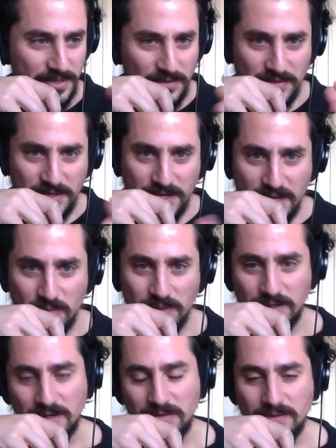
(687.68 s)

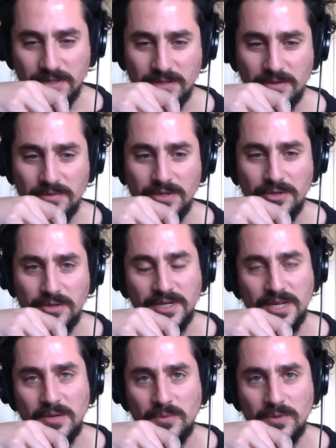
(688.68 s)
network of the neural
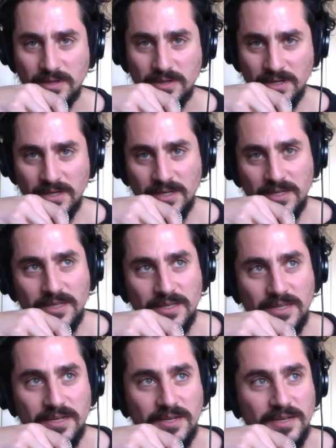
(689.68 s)
network
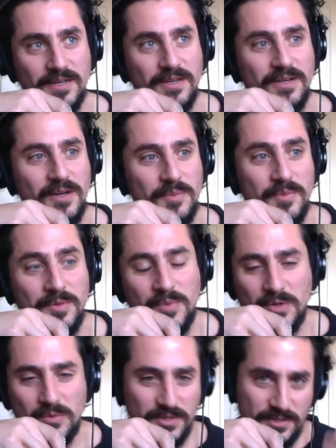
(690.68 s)

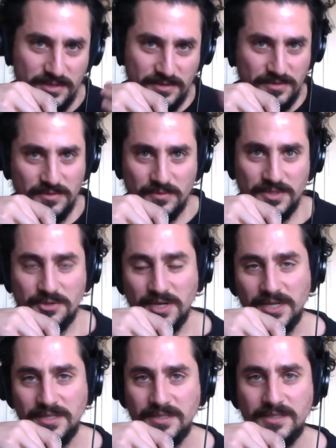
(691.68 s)
upon which we
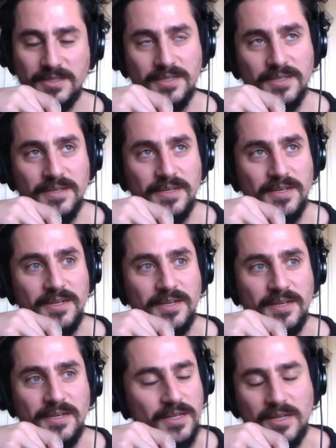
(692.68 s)
trained,
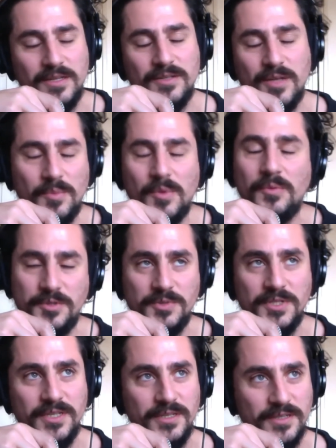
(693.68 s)
upon which
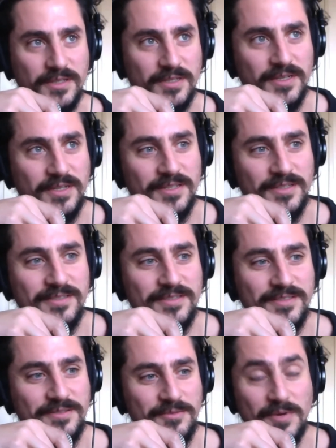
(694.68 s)
we
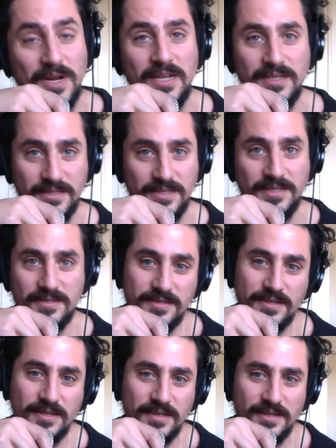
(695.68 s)
ran this
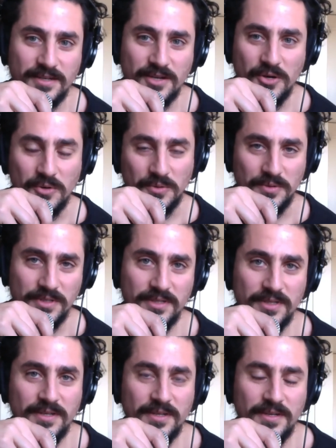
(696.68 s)
code.
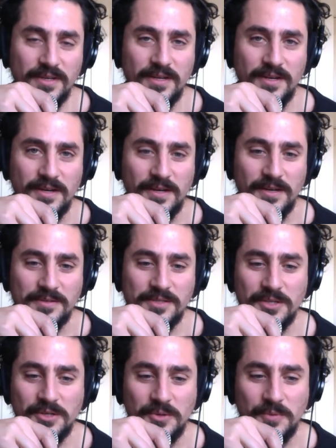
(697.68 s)

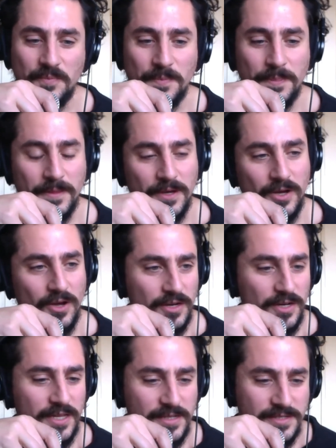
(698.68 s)
So
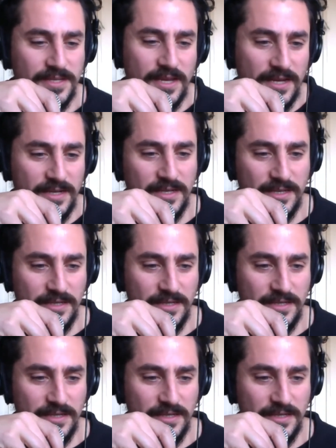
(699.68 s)
on his side,